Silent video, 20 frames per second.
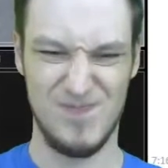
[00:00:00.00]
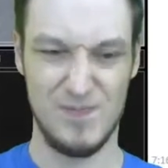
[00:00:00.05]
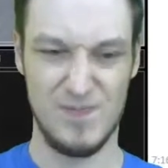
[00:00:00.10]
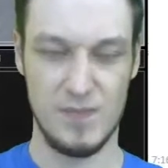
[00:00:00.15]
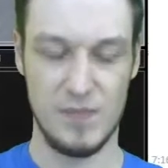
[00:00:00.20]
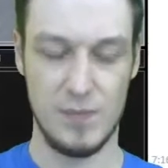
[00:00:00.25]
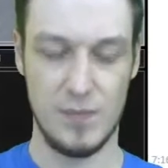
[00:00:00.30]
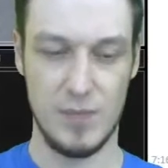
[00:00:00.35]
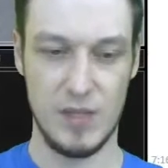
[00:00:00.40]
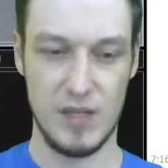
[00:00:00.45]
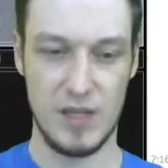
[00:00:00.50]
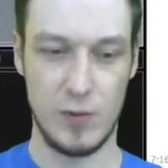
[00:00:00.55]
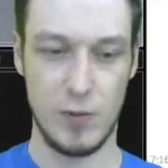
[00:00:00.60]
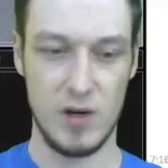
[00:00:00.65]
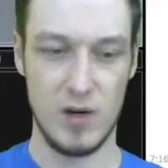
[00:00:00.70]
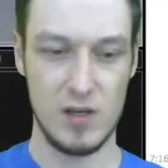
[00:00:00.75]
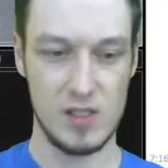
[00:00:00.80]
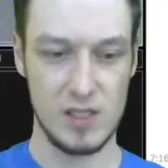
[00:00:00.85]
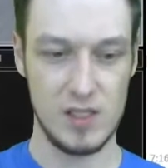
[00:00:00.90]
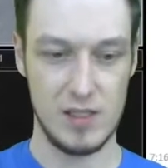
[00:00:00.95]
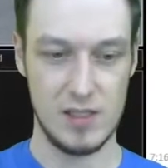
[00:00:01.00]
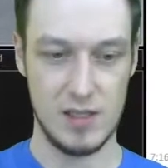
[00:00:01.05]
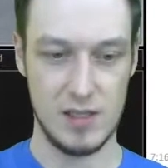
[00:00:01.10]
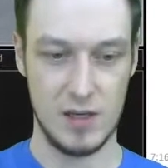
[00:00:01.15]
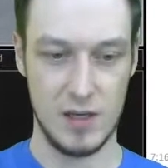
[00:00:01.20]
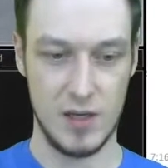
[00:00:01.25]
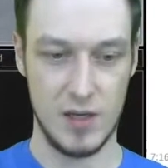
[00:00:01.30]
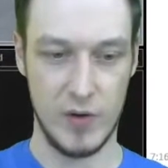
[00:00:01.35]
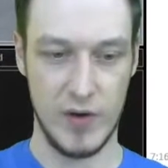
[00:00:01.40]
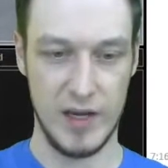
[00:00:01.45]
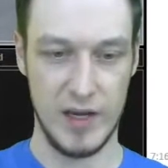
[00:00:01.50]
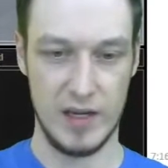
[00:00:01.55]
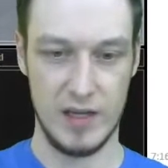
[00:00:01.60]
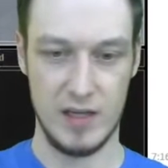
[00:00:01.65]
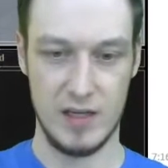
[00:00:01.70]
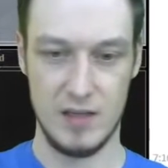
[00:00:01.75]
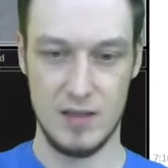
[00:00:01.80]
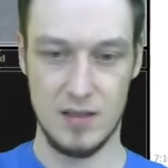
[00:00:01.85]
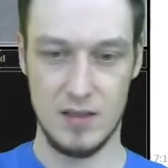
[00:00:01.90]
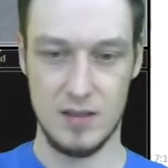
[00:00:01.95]
But like, what else is it doing?
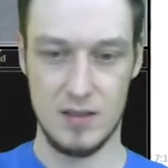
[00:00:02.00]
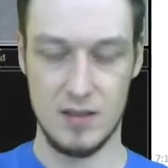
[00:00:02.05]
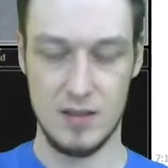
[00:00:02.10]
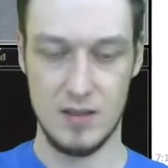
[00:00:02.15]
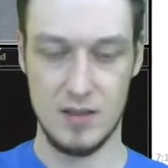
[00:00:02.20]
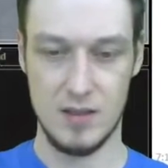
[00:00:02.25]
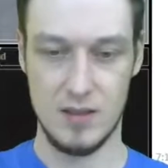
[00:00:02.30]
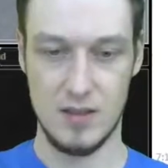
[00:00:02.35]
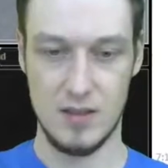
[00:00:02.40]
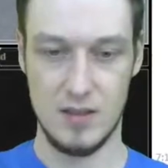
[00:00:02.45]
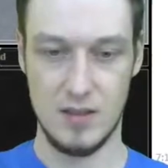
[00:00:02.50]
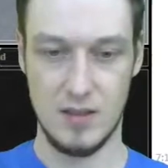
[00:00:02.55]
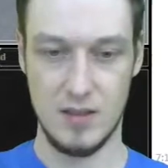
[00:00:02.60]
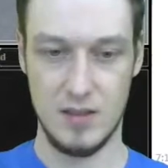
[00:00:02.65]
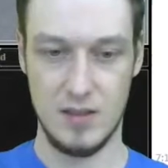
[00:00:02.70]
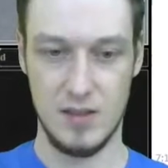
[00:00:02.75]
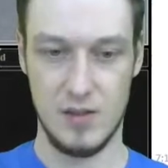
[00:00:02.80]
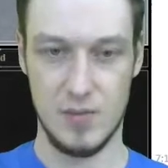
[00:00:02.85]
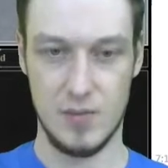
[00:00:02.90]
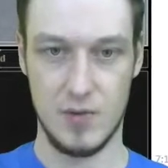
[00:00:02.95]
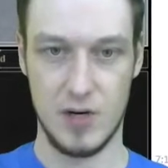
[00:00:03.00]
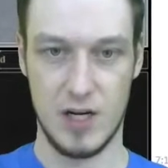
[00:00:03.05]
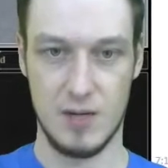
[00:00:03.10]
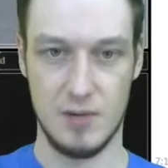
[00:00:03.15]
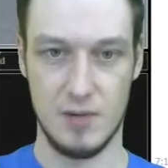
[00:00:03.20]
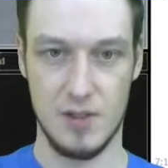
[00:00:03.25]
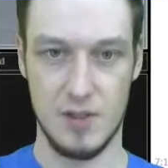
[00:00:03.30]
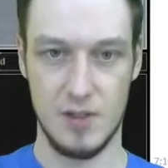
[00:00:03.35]
It's the problem.